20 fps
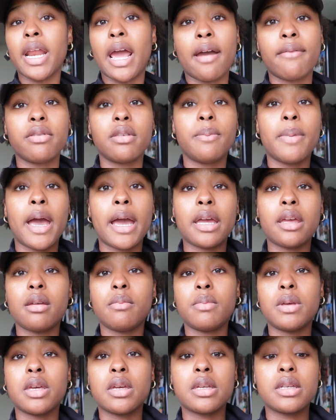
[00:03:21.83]
half the
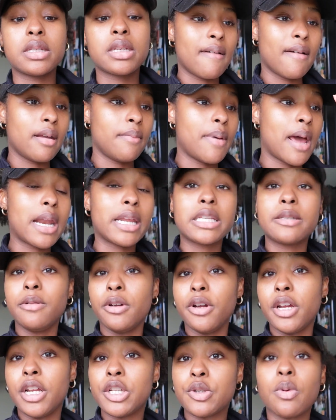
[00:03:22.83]
packet, because I had a bad
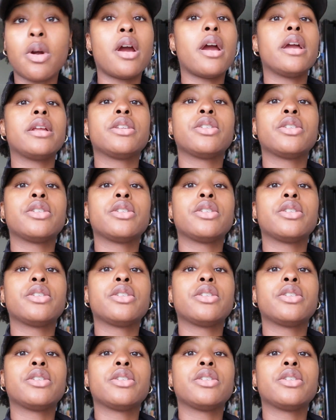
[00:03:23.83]
experience where I